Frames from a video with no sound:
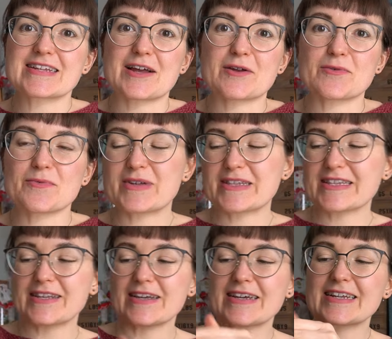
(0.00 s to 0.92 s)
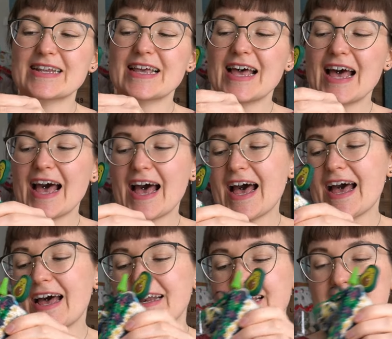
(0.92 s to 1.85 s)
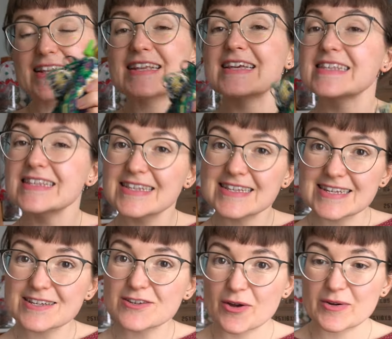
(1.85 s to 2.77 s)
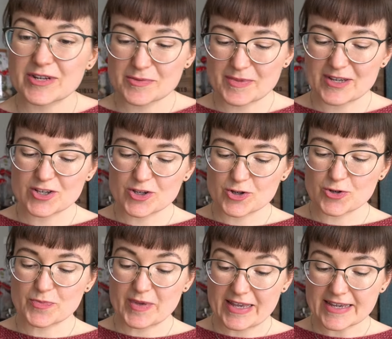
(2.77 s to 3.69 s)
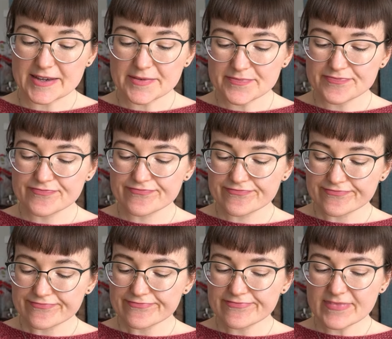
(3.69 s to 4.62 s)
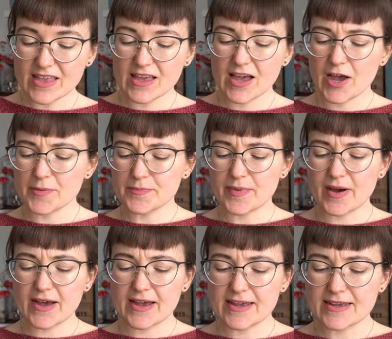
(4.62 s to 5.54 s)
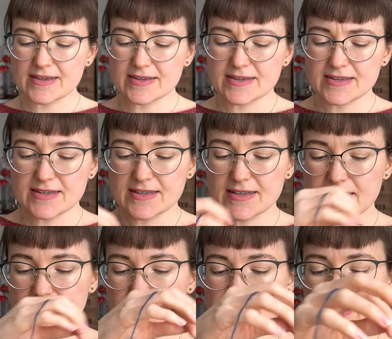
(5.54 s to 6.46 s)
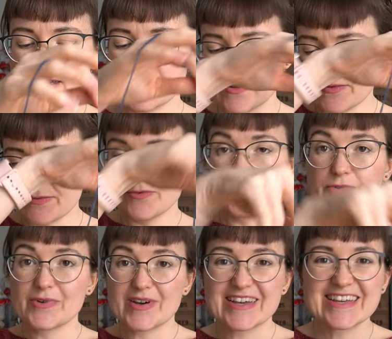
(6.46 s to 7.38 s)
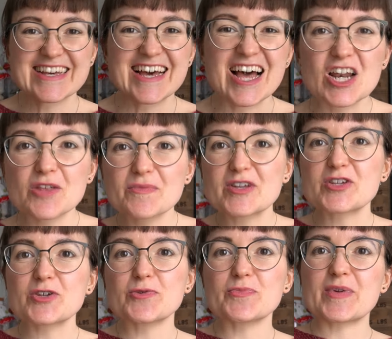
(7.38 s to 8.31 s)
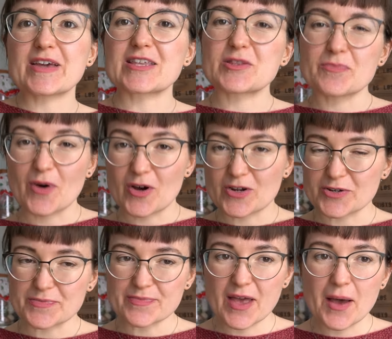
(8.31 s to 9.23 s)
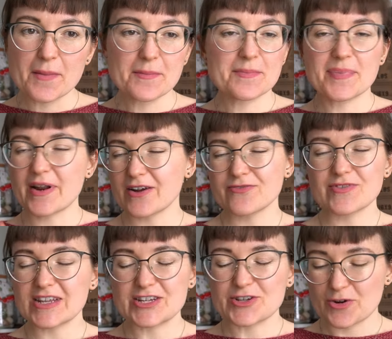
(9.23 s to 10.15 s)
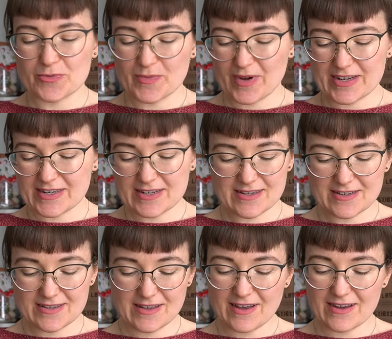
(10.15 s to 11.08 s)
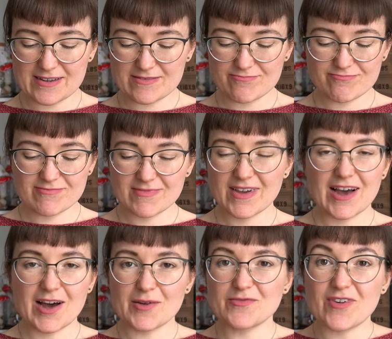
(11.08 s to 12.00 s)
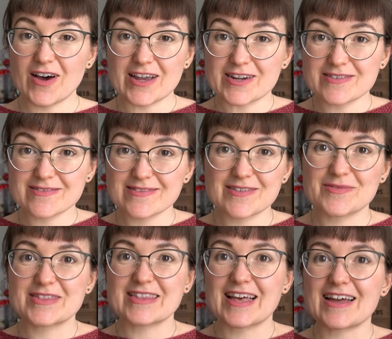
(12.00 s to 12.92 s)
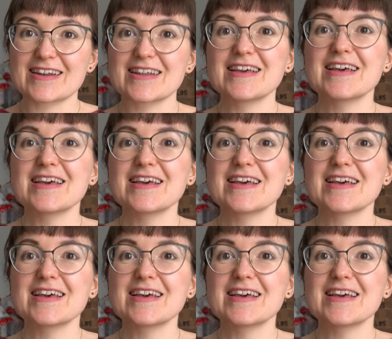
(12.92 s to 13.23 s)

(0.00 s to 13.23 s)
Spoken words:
down one side, and it is still going to be too big, by a little bit too big at the bottom, but I really don't mind. I'm fine with that.